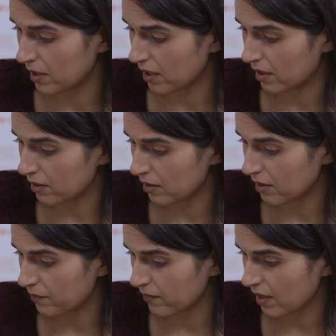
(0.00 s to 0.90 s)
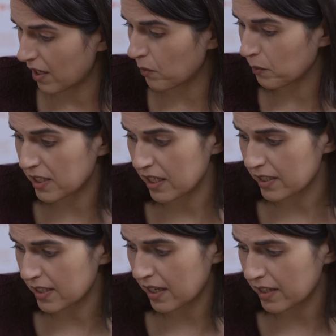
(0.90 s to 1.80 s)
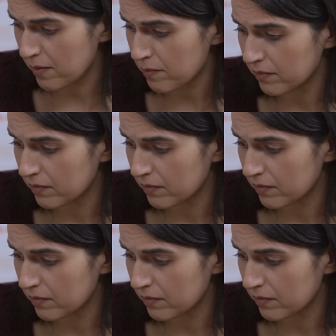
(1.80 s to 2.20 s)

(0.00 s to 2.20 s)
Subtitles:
PH. And what was his surname?